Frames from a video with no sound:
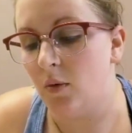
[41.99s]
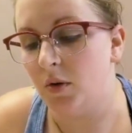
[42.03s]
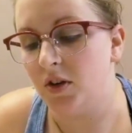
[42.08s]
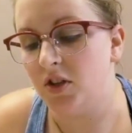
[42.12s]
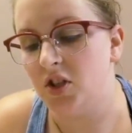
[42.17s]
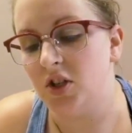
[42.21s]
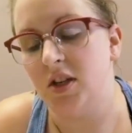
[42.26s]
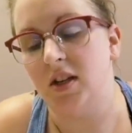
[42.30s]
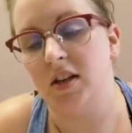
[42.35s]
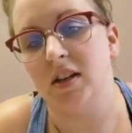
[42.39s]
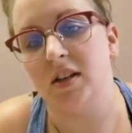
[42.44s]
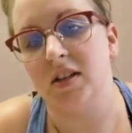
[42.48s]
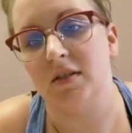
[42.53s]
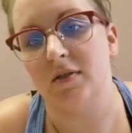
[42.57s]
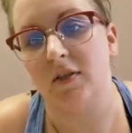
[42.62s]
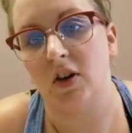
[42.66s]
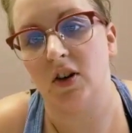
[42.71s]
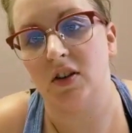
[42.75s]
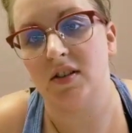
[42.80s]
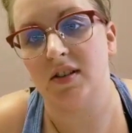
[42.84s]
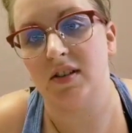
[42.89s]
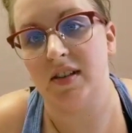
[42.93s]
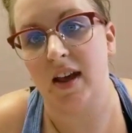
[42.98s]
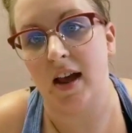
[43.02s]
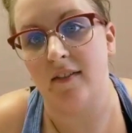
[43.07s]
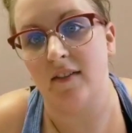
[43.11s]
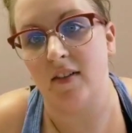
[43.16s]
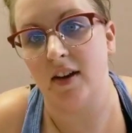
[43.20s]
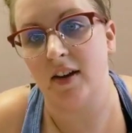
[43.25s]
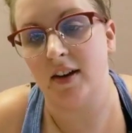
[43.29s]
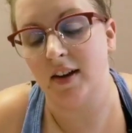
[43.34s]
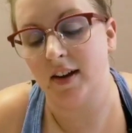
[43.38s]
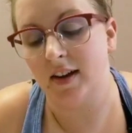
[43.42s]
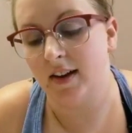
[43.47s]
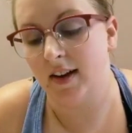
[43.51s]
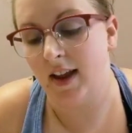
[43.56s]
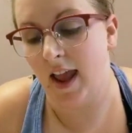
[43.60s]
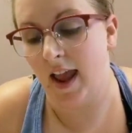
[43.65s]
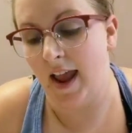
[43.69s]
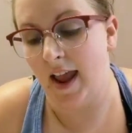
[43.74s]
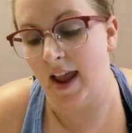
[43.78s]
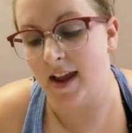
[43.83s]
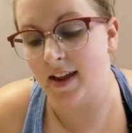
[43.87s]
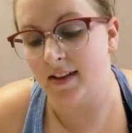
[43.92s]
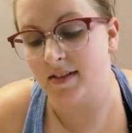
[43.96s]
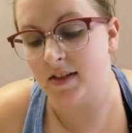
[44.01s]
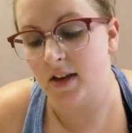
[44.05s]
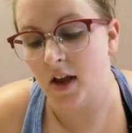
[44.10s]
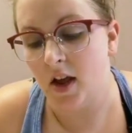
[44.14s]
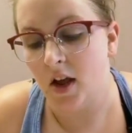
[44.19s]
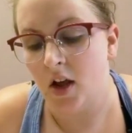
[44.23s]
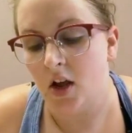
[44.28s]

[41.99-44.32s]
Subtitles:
which is verse 7 and 8.